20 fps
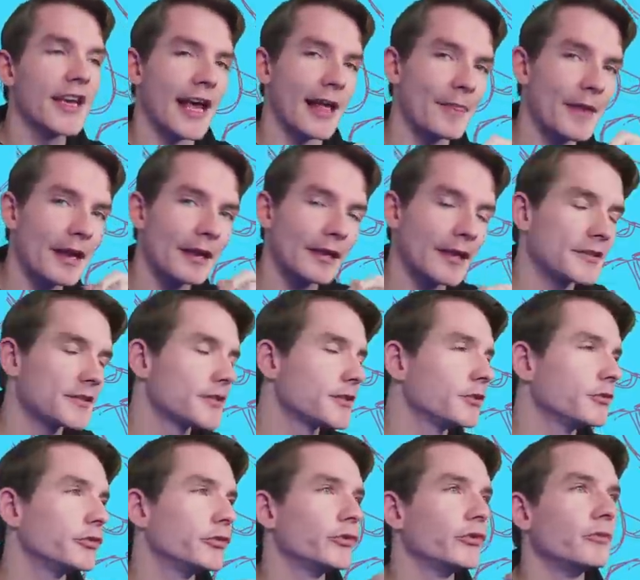And that lets
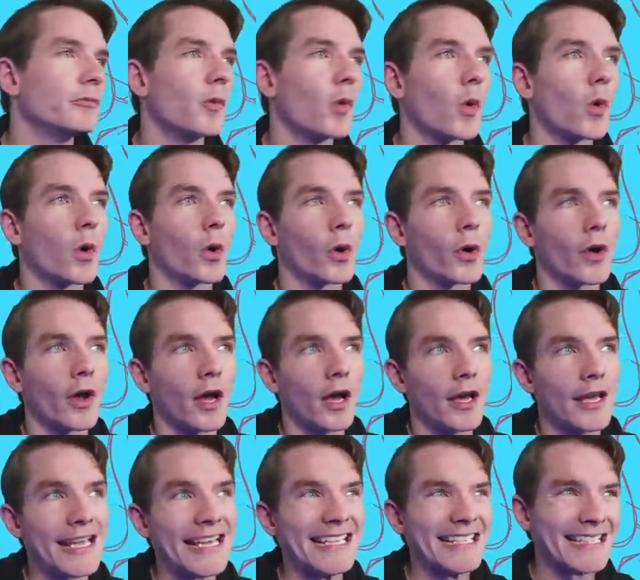you do more
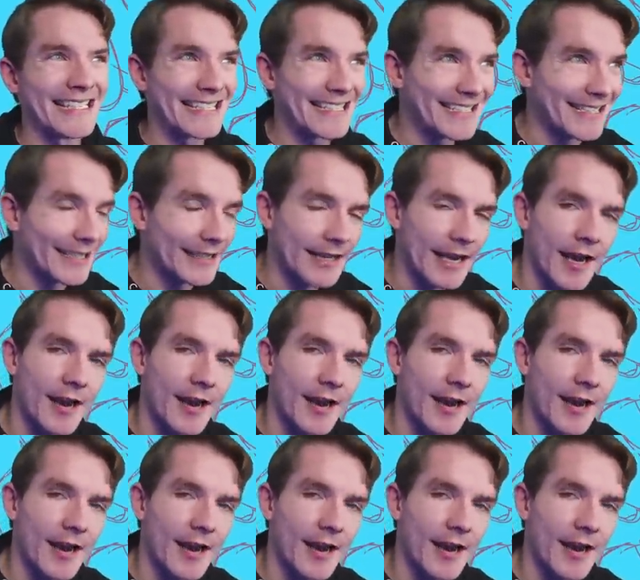in-sync